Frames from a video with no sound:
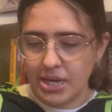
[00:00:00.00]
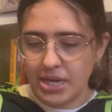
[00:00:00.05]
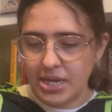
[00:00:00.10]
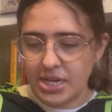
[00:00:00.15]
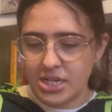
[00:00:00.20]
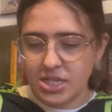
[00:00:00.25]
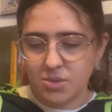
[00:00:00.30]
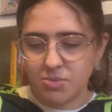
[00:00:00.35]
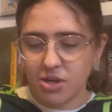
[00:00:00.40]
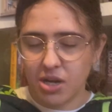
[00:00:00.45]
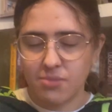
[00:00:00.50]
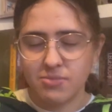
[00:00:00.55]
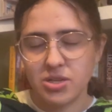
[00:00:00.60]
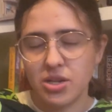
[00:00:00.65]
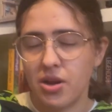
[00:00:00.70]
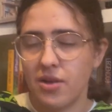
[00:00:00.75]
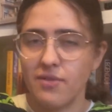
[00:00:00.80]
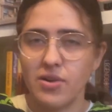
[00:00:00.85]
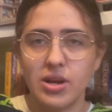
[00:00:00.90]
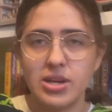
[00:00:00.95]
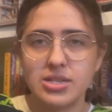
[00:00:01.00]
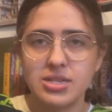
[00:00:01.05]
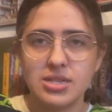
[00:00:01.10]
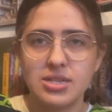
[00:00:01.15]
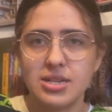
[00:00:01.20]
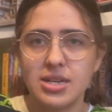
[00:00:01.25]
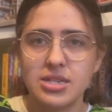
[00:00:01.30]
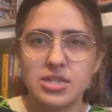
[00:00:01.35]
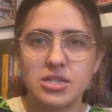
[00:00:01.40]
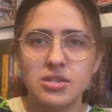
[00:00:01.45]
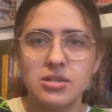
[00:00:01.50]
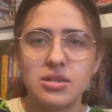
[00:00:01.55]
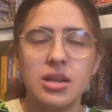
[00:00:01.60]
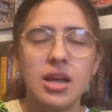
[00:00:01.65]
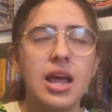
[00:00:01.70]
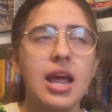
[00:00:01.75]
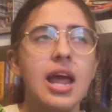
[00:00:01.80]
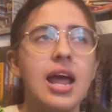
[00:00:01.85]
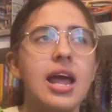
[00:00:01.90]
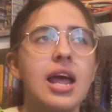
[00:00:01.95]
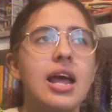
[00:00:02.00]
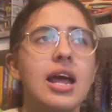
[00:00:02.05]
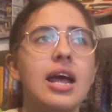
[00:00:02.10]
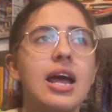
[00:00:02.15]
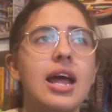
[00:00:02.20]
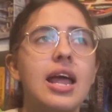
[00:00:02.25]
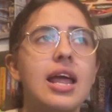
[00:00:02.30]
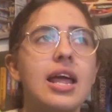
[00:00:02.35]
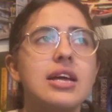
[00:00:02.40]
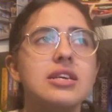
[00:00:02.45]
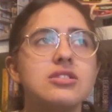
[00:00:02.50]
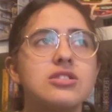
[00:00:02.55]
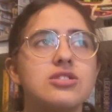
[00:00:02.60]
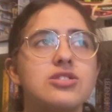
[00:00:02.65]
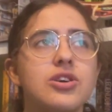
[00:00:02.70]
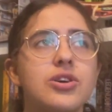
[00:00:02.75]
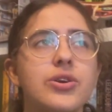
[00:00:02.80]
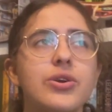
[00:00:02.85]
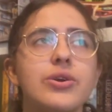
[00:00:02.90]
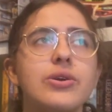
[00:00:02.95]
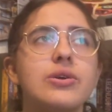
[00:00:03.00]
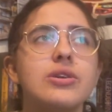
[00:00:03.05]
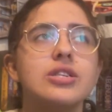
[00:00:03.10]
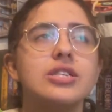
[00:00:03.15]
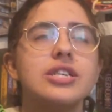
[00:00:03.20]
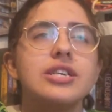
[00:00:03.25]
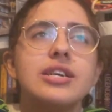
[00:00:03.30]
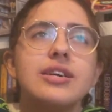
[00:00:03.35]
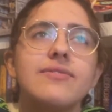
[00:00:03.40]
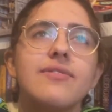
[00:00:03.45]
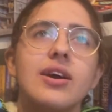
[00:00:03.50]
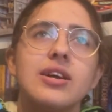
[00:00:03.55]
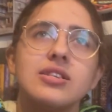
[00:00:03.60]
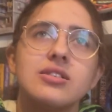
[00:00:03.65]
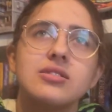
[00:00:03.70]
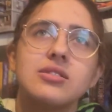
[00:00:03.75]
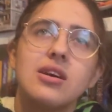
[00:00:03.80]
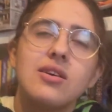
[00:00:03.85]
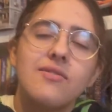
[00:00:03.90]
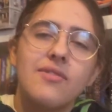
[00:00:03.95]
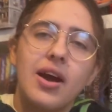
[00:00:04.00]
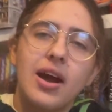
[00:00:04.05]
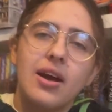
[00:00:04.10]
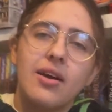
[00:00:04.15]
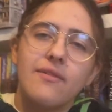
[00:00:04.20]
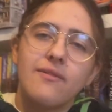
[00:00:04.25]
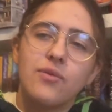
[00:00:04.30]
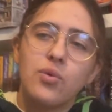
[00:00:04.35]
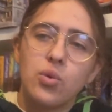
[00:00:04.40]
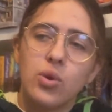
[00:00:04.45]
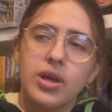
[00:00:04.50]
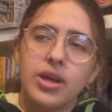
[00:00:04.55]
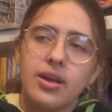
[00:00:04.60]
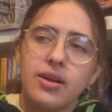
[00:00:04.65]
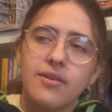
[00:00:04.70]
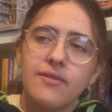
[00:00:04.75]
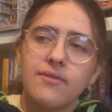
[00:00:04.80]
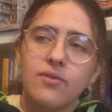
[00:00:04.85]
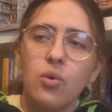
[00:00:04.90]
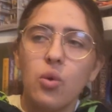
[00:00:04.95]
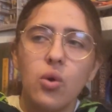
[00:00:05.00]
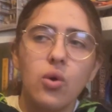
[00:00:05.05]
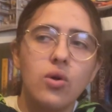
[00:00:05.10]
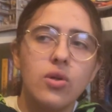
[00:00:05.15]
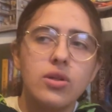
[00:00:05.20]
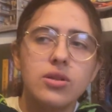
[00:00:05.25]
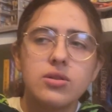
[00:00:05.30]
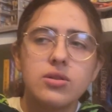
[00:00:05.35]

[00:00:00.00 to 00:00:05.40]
she becomes an overnight sensation. So she finds herself falling for